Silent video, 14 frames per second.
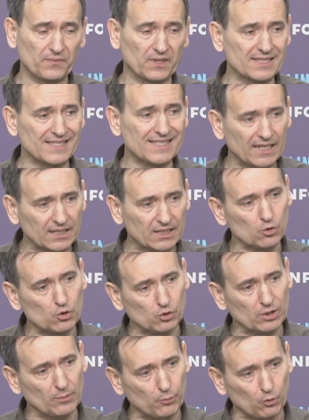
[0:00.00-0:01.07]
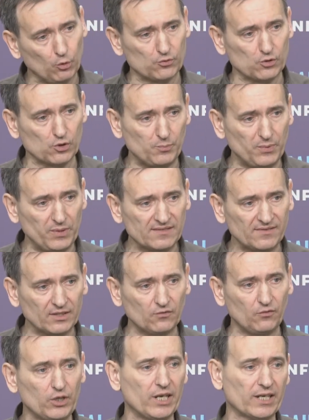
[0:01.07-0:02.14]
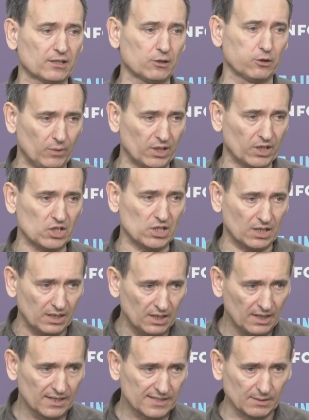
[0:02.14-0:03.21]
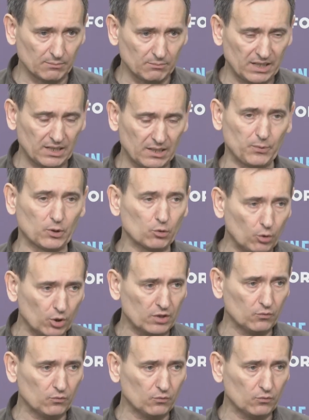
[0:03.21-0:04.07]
we're working on it, but we have to relieve this tension in